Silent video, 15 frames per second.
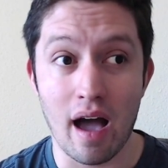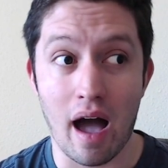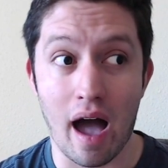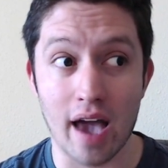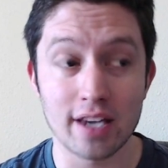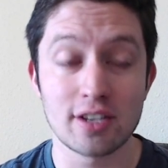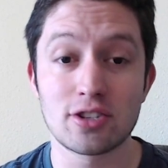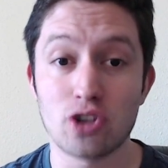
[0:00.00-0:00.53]

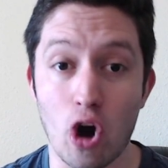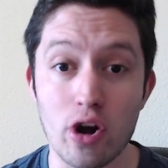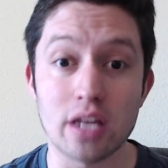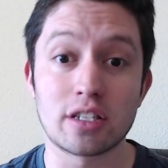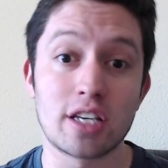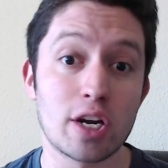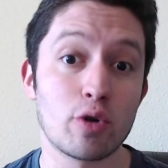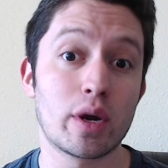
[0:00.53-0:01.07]
I started
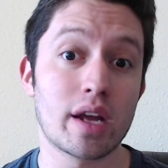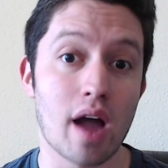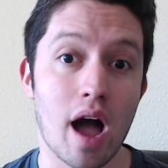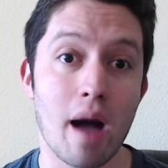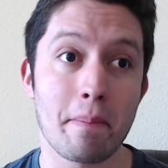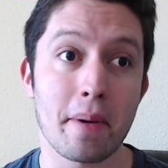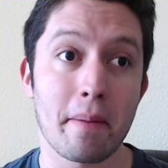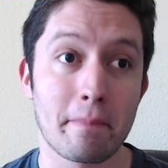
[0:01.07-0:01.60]
tearing
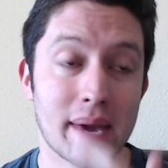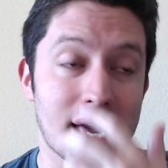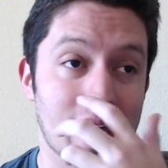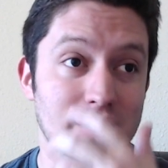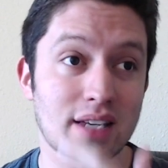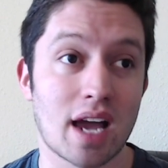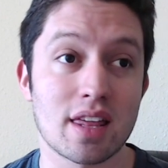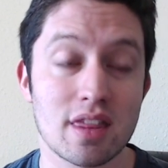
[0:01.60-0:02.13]
up
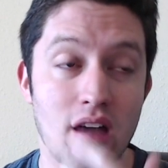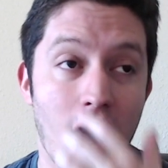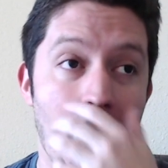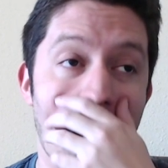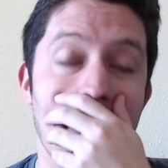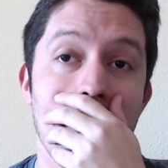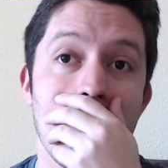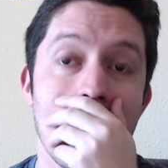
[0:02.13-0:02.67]
because I
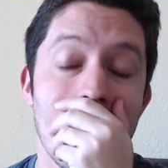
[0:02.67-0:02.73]
thought,